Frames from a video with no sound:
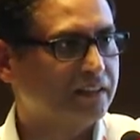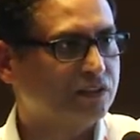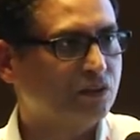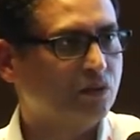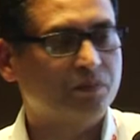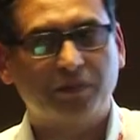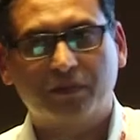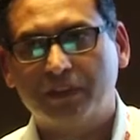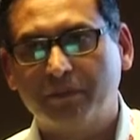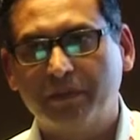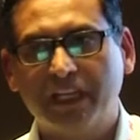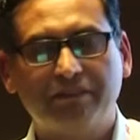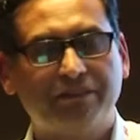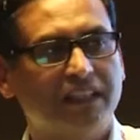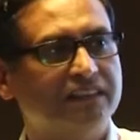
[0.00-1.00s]
So, the
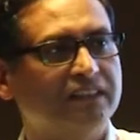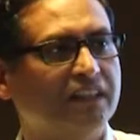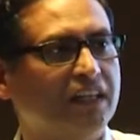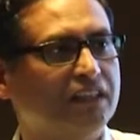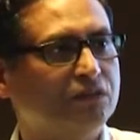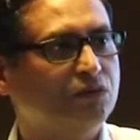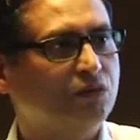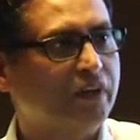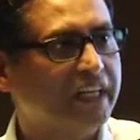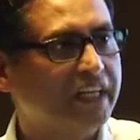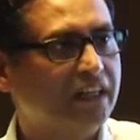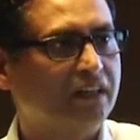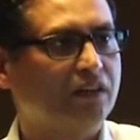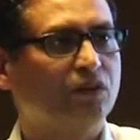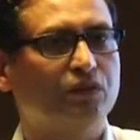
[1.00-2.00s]
manufacturer has to
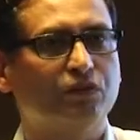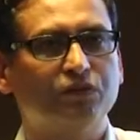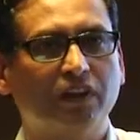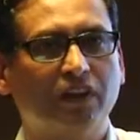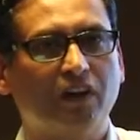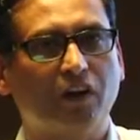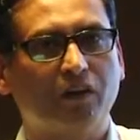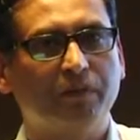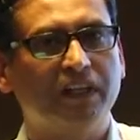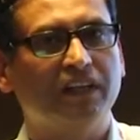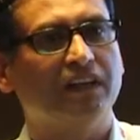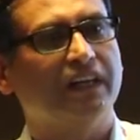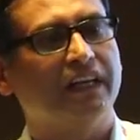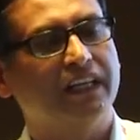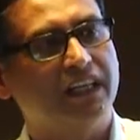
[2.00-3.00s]
again go to the government,
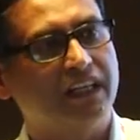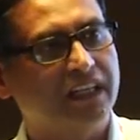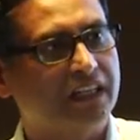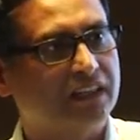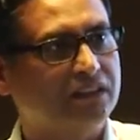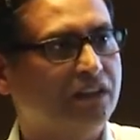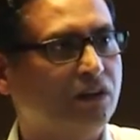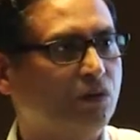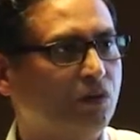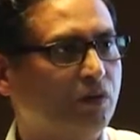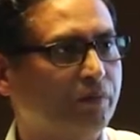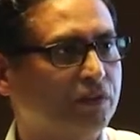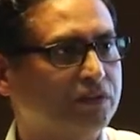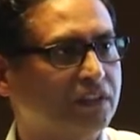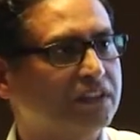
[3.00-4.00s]
again get the whole
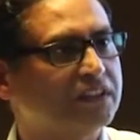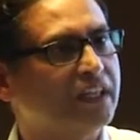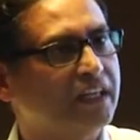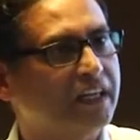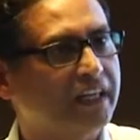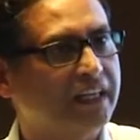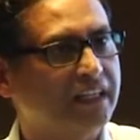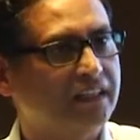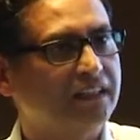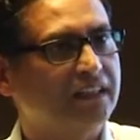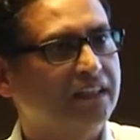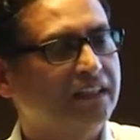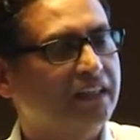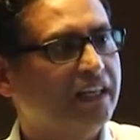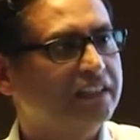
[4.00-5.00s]
process done again
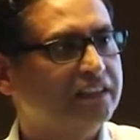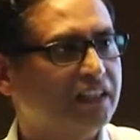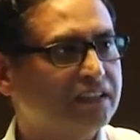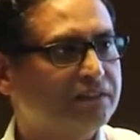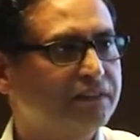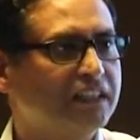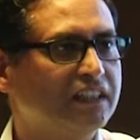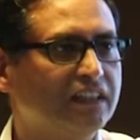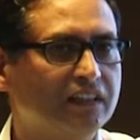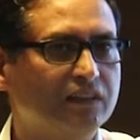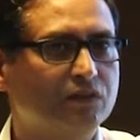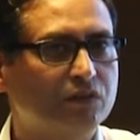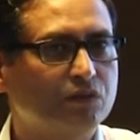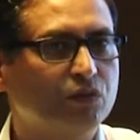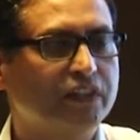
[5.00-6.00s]
and just within a
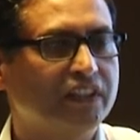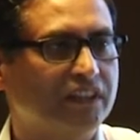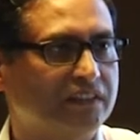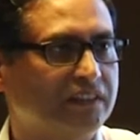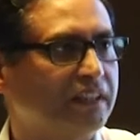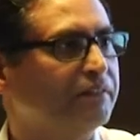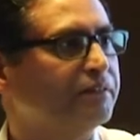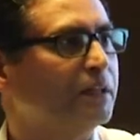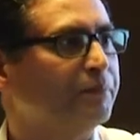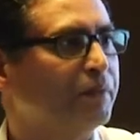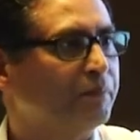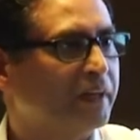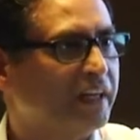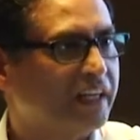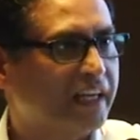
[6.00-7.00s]
two years, if the
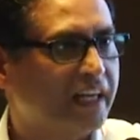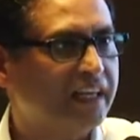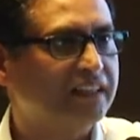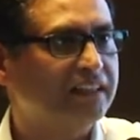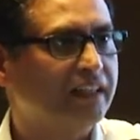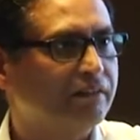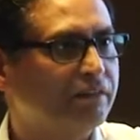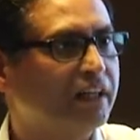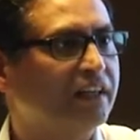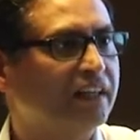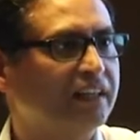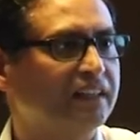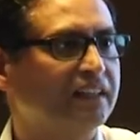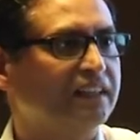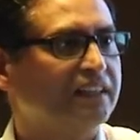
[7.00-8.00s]
people are carrying the
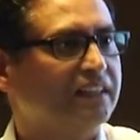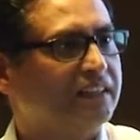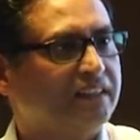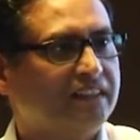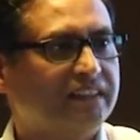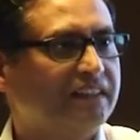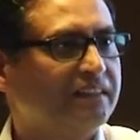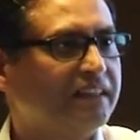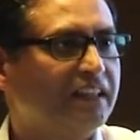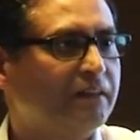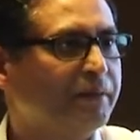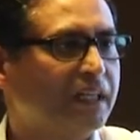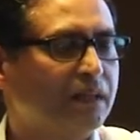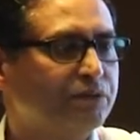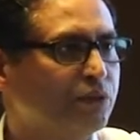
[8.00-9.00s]
inventory, it
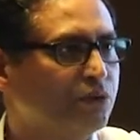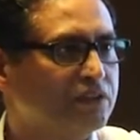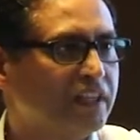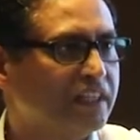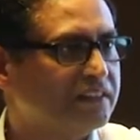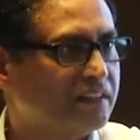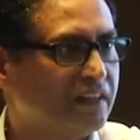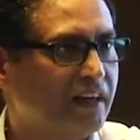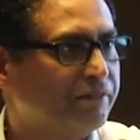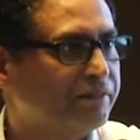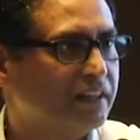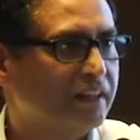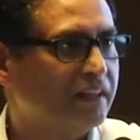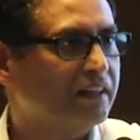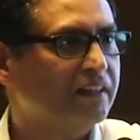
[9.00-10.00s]
becomes useless
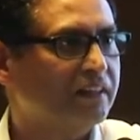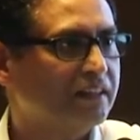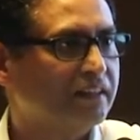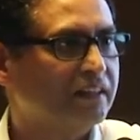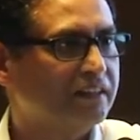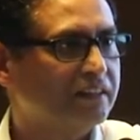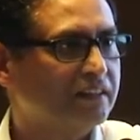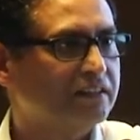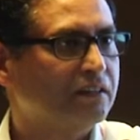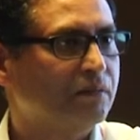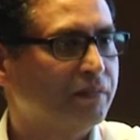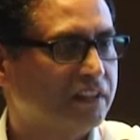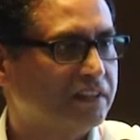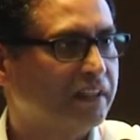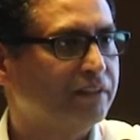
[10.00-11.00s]
after uh,
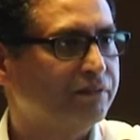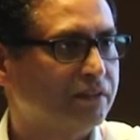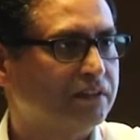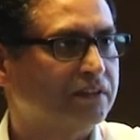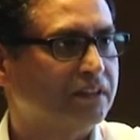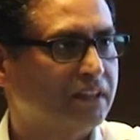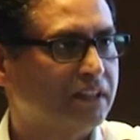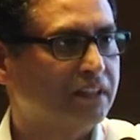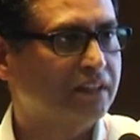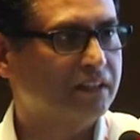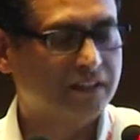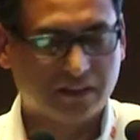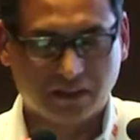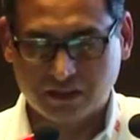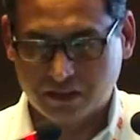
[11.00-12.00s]
December 31st.
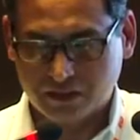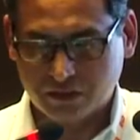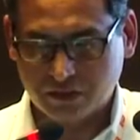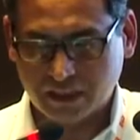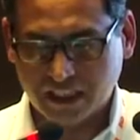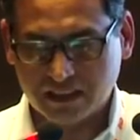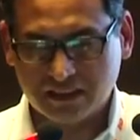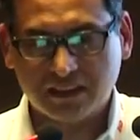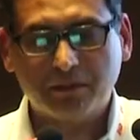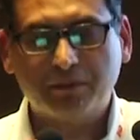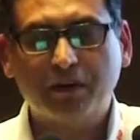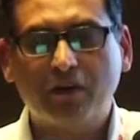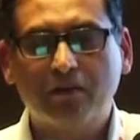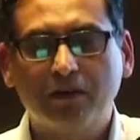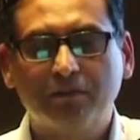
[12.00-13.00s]
So, that is the
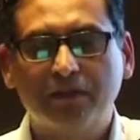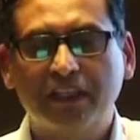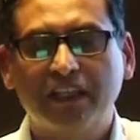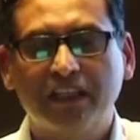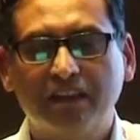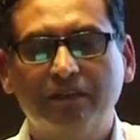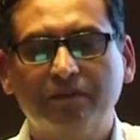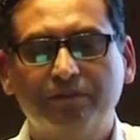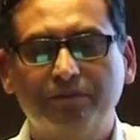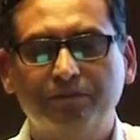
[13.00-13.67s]
problem again.